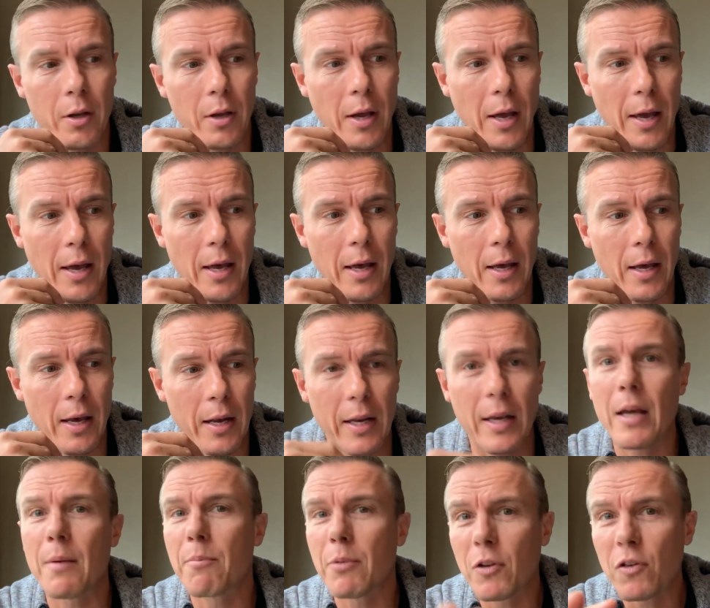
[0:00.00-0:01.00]
And
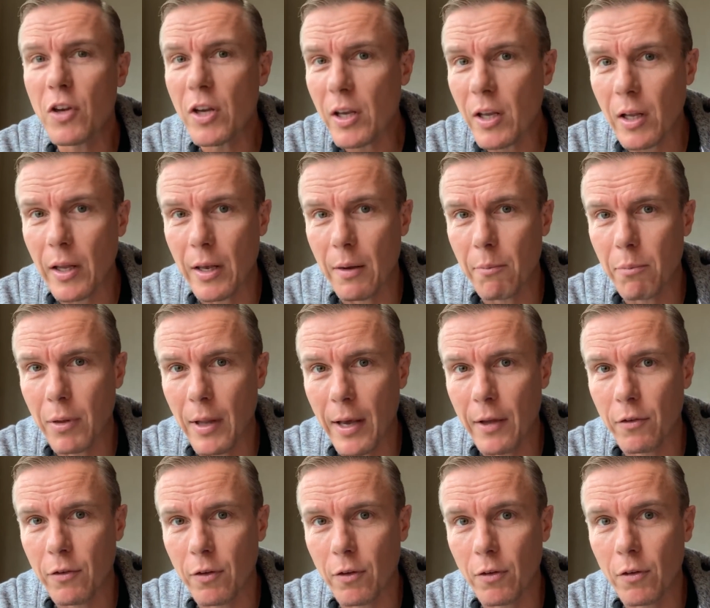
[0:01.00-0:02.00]
again, particularly in
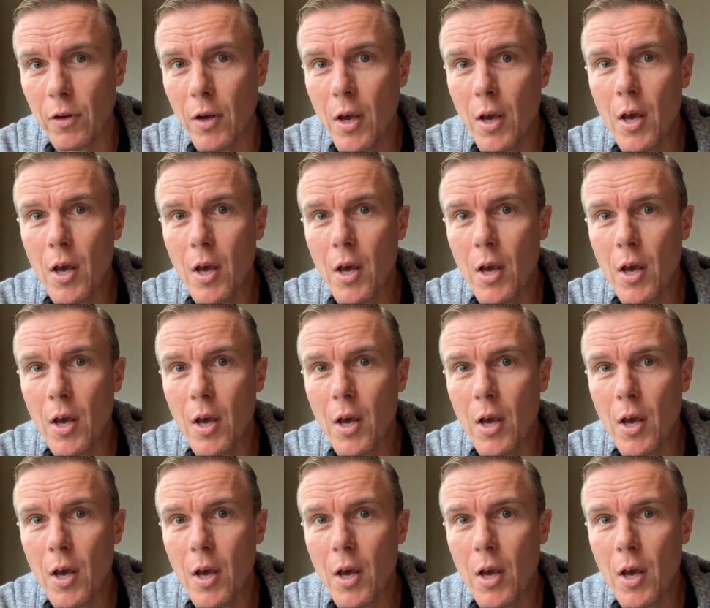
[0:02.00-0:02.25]
places